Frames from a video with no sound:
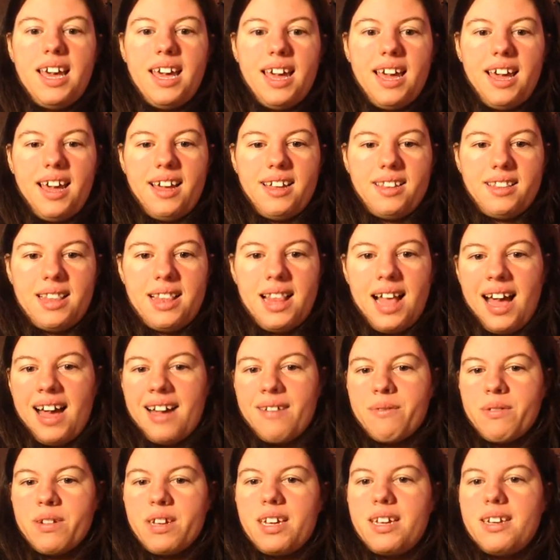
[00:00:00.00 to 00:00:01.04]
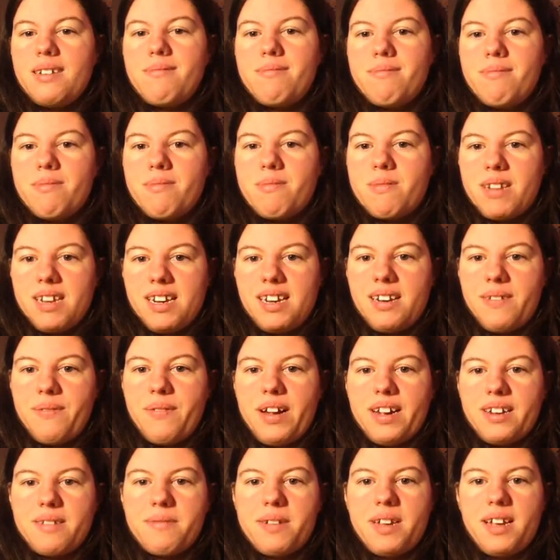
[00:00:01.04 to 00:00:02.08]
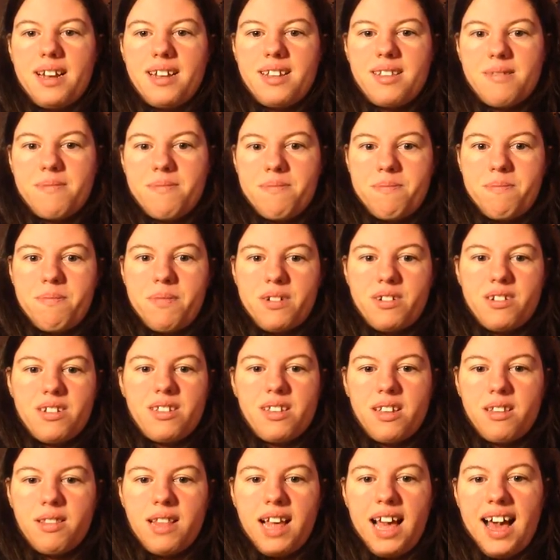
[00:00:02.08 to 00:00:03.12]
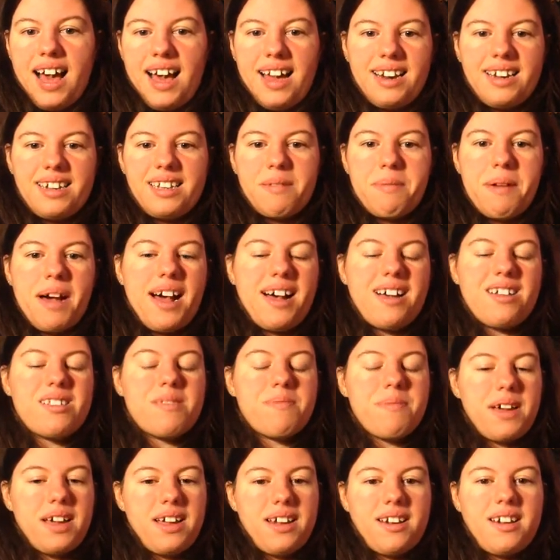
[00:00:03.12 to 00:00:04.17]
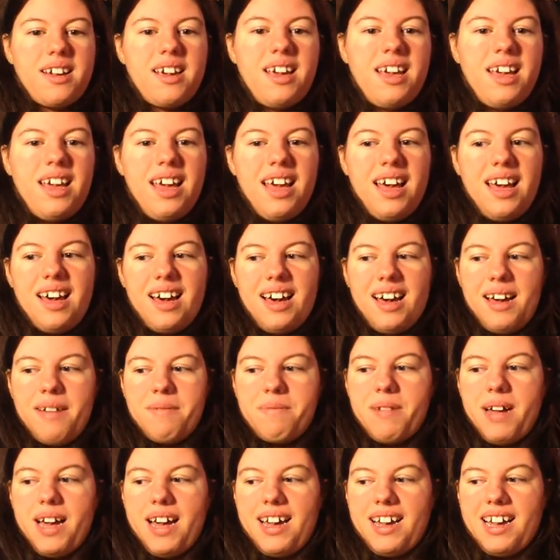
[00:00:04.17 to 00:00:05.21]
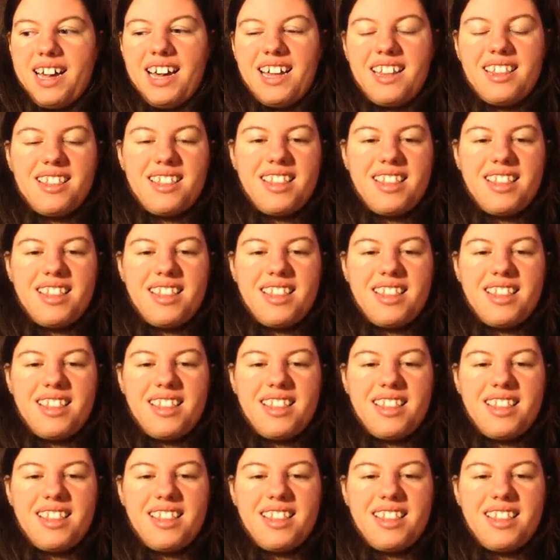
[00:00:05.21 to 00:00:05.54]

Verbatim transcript: and that really didn't affect me as much as it had in the past, but um, I had,